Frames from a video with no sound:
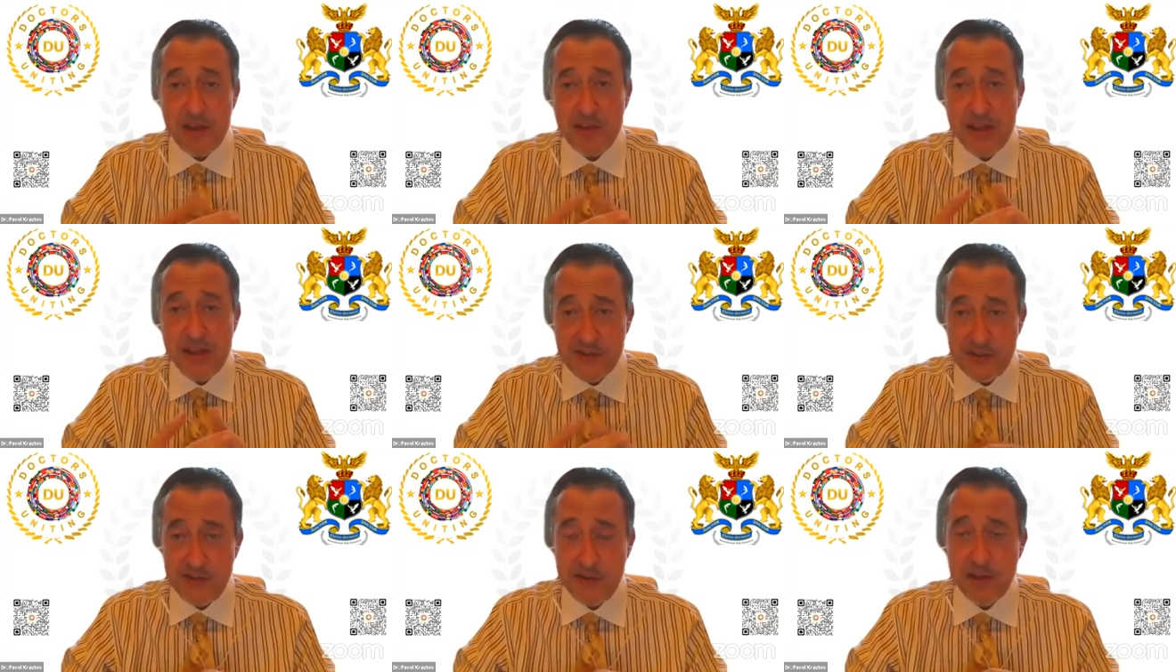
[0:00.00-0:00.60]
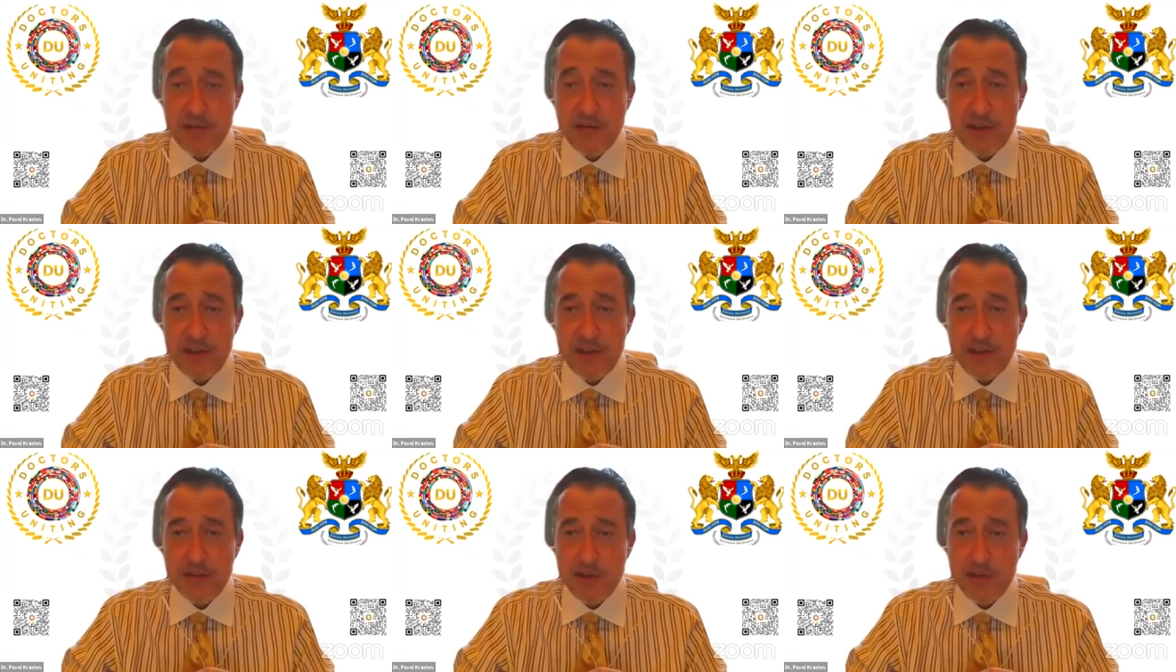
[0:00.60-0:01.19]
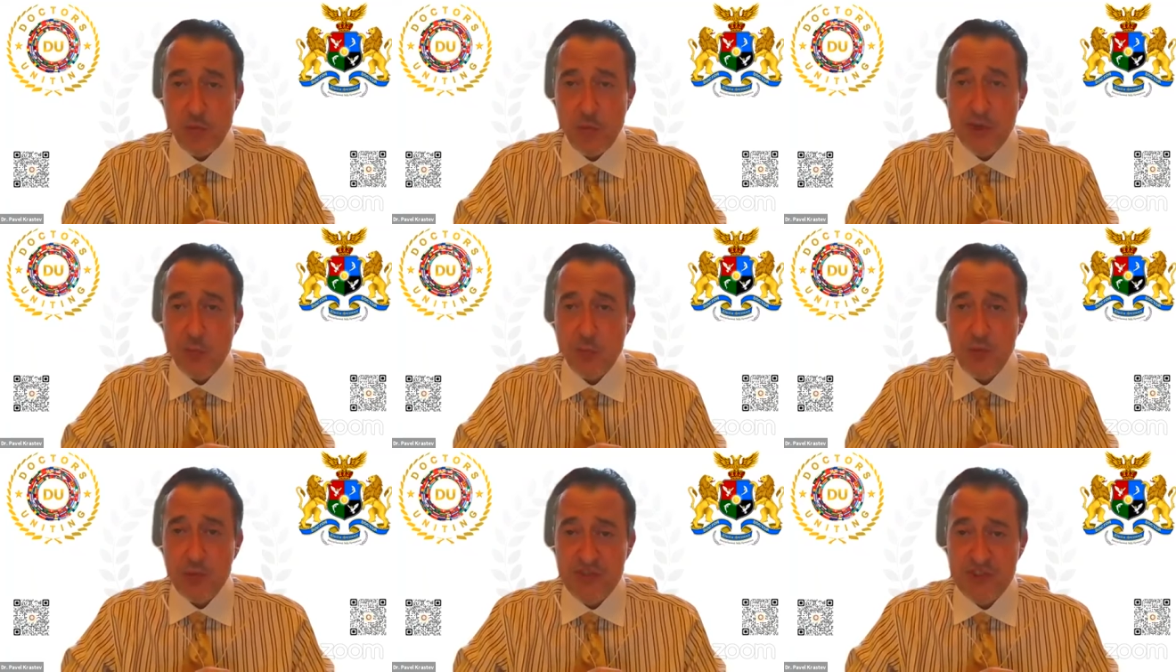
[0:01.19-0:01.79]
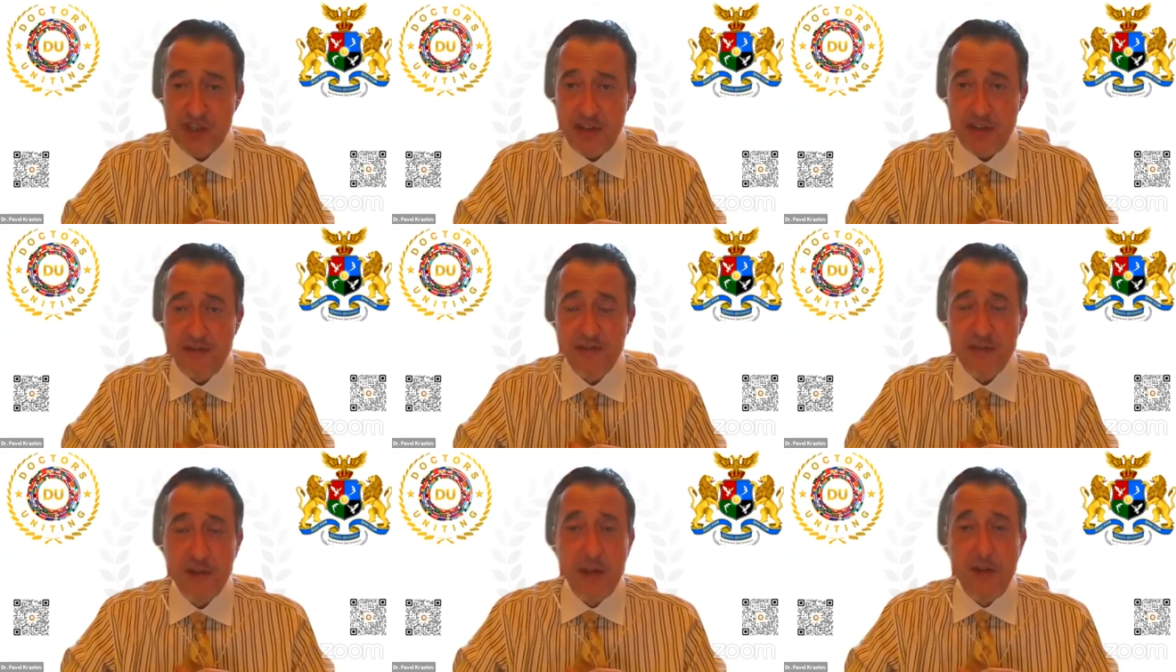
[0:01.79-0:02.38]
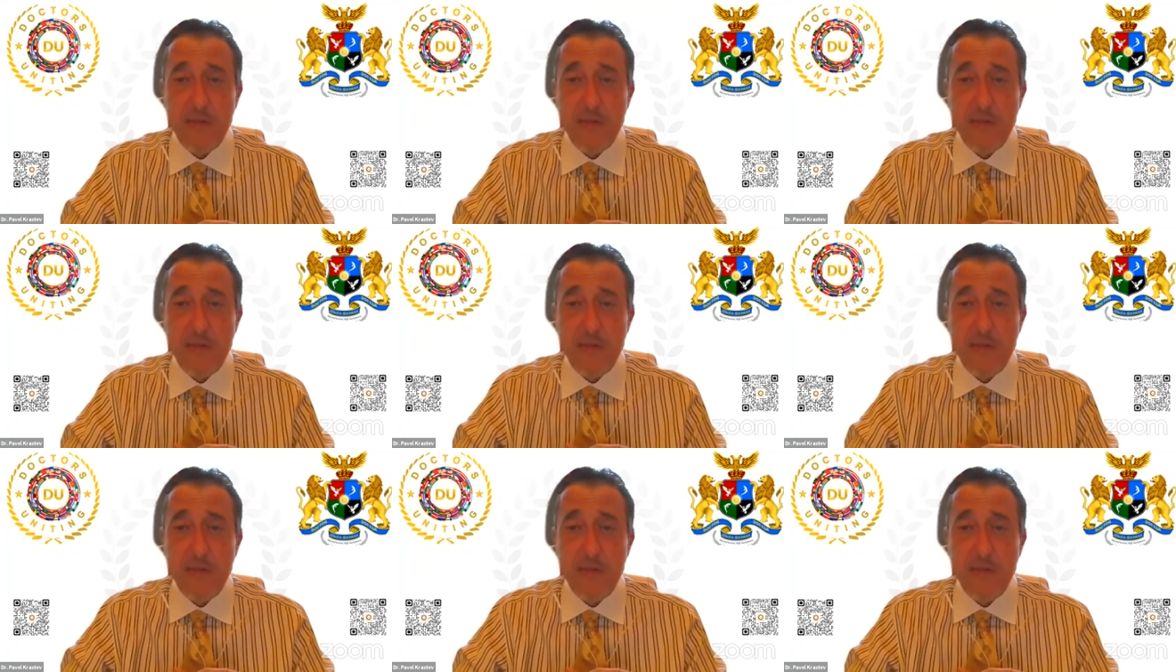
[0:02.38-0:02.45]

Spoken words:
That's the degree that one will receive.